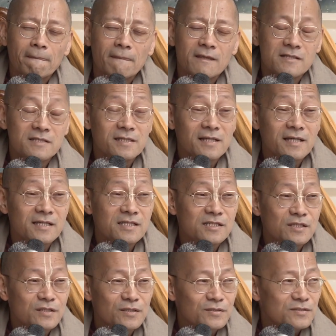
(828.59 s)
It's an
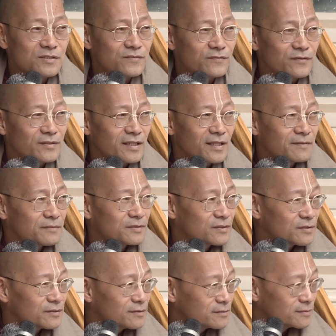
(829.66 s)
excuse for them
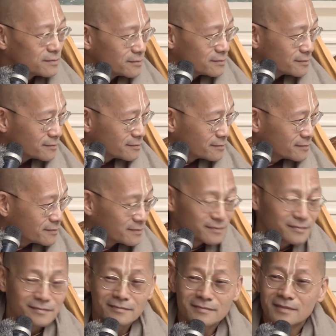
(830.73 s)
to
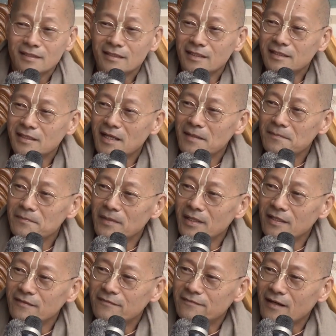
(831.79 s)
lit up
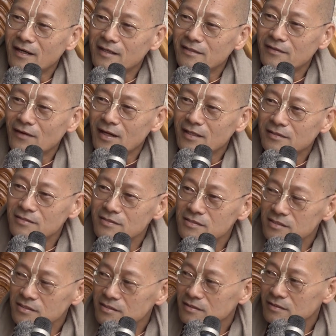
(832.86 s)
many
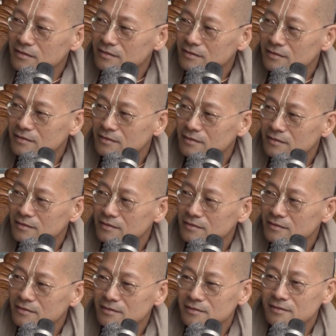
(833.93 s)
firecrackers.
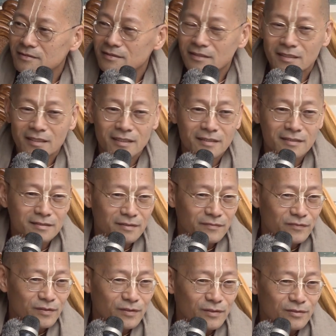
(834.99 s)
And
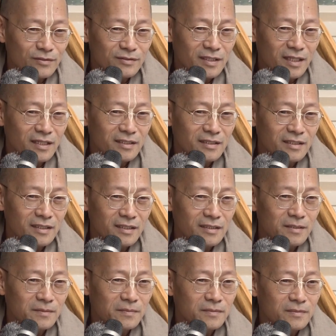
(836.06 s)
if you go to Delhi,
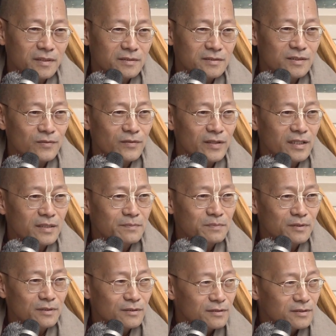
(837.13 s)
it's already
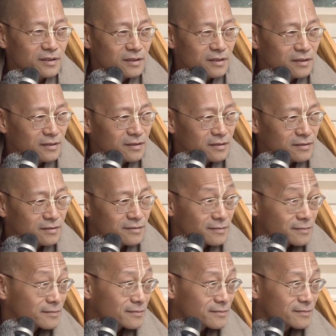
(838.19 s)
polluted.
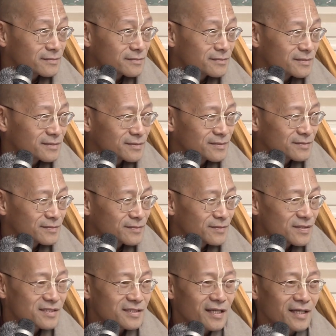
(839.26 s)

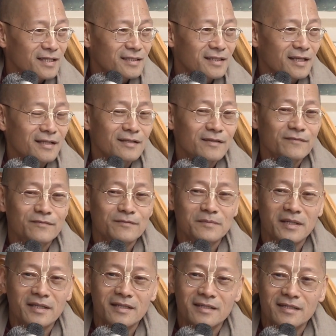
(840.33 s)
We stayed in Delhi for
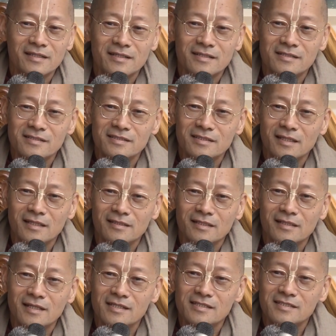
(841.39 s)
many years, and
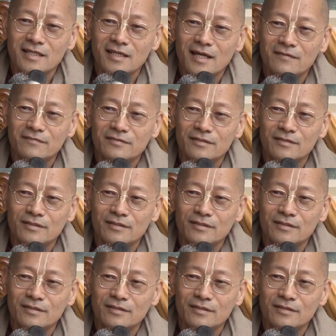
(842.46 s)
the next day after